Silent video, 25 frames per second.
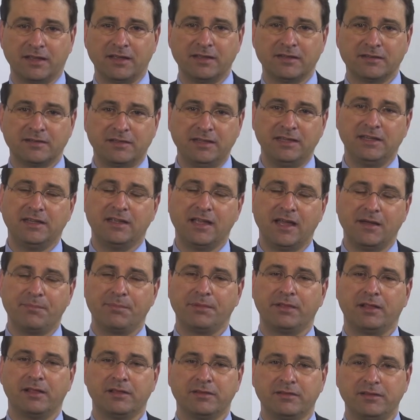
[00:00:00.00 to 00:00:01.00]
C
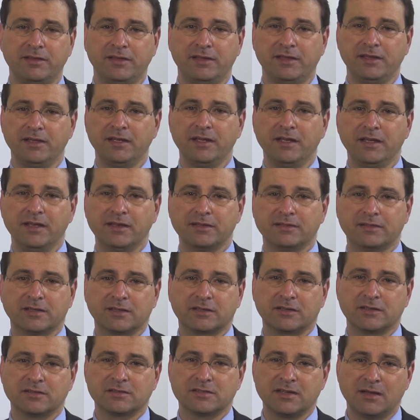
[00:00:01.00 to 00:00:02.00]
capital T is the
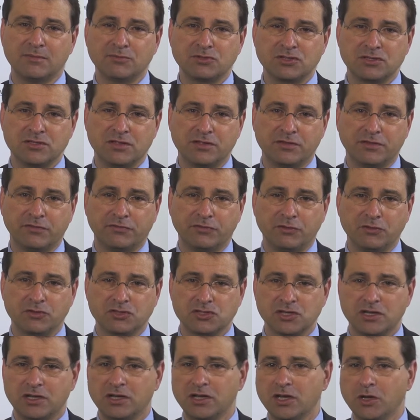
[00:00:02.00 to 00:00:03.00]
consumption in the
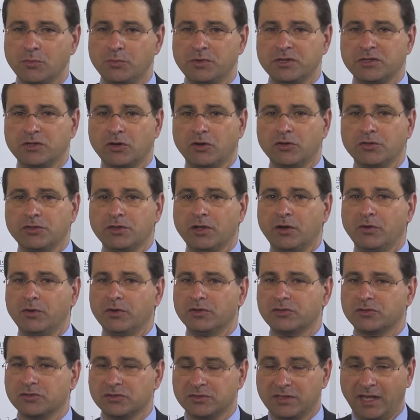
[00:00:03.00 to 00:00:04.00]
future. We don't know
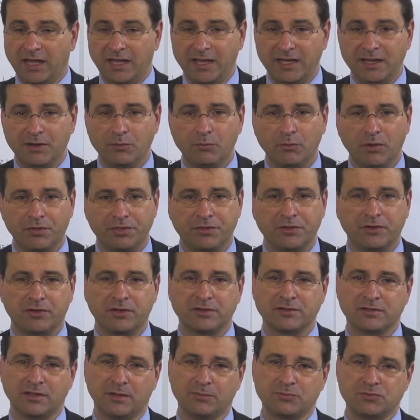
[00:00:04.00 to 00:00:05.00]
today what the
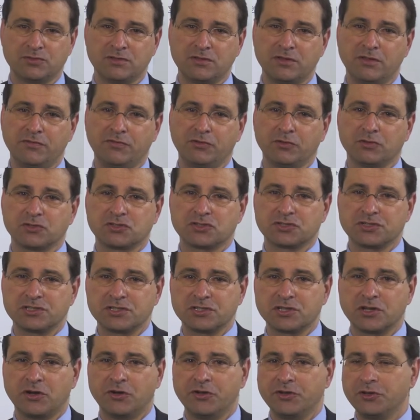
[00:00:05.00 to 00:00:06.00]
consumption in the future is
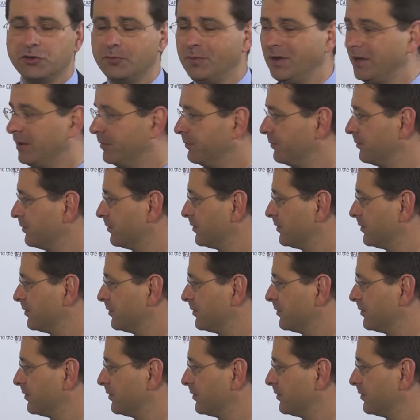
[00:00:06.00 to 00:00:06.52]
going to be.